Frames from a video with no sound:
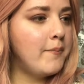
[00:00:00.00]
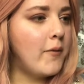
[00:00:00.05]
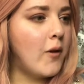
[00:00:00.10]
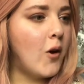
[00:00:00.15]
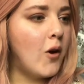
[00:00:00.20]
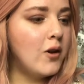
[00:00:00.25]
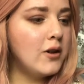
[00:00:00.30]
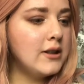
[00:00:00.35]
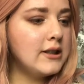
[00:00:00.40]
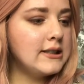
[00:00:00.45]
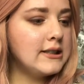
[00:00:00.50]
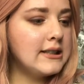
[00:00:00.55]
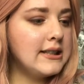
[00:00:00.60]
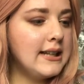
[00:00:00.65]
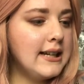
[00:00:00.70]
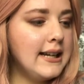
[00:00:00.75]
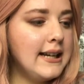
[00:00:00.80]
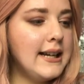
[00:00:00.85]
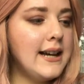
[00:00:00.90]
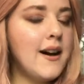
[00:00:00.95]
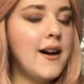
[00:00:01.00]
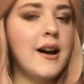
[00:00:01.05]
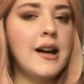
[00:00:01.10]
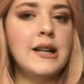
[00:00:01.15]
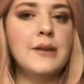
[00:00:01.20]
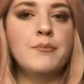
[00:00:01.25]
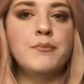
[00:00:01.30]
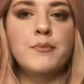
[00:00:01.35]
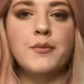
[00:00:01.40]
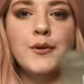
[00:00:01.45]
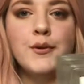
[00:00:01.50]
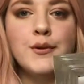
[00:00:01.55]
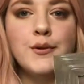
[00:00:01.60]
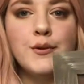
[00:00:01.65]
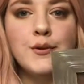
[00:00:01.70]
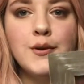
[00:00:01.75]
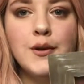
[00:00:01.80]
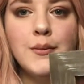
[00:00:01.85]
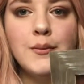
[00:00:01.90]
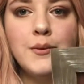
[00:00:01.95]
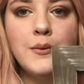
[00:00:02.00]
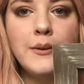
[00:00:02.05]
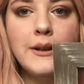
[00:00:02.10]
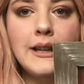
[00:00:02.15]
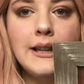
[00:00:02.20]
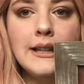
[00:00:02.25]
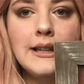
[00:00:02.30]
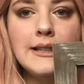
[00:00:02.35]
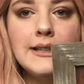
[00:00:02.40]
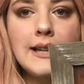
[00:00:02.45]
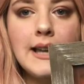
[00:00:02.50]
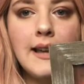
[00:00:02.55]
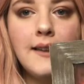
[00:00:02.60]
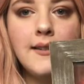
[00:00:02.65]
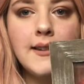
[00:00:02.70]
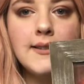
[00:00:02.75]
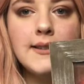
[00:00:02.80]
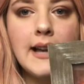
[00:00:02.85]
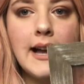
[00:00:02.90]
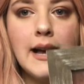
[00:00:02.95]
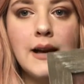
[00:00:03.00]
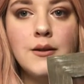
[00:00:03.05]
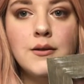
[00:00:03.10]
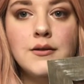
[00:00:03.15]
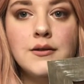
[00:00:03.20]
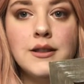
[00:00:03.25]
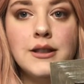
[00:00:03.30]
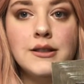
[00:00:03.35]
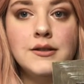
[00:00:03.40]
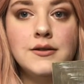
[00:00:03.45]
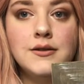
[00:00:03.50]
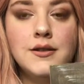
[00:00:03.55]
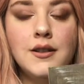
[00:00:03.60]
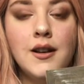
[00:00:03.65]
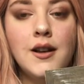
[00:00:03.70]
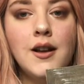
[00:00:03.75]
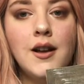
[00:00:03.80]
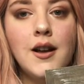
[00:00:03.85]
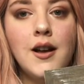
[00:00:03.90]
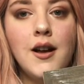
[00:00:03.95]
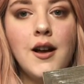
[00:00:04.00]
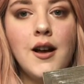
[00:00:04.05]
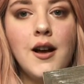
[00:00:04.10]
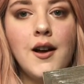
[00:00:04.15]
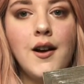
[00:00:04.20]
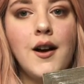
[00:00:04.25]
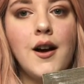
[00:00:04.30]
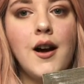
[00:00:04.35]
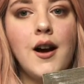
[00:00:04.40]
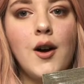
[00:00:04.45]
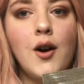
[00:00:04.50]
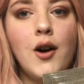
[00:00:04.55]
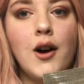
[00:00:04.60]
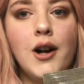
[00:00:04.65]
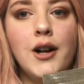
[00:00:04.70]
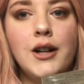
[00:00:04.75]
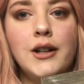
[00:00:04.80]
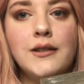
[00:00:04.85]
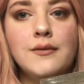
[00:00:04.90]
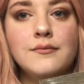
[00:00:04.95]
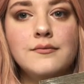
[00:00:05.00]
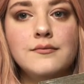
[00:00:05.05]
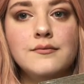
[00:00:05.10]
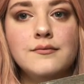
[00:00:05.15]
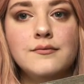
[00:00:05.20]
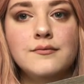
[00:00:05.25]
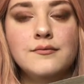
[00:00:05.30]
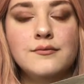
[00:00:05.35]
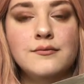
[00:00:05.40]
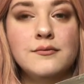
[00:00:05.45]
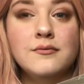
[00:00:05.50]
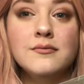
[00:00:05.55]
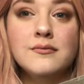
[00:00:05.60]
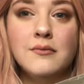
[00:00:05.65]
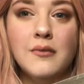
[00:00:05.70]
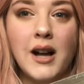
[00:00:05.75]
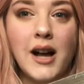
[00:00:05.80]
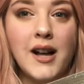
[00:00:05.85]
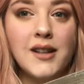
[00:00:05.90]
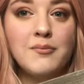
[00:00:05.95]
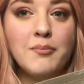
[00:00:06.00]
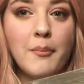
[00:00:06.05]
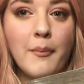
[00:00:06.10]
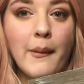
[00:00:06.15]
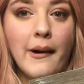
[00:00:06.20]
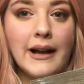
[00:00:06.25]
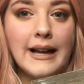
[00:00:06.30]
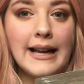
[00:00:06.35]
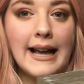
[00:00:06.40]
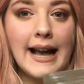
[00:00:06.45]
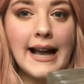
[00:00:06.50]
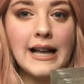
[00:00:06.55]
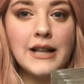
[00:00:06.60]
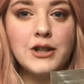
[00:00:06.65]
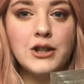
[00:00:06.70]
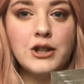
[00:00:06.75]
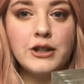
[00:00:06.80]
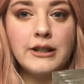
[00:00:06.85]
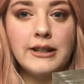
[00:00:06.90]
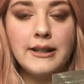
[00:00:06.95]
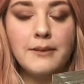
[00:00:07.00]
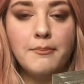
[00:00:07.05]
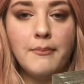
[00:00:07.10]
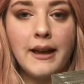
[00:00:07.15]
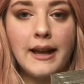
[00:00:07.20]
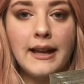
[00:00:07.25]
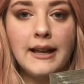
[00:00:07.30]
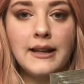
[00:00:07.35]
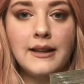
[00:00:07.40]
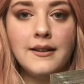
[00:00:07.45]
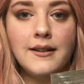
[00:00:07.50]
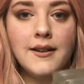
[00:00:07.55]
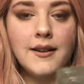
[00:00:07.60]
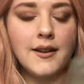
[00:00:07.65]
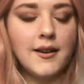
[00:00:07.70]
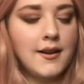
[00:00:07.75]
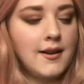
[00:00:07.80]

honestly, I'm probably gonna take this out, and I might actually make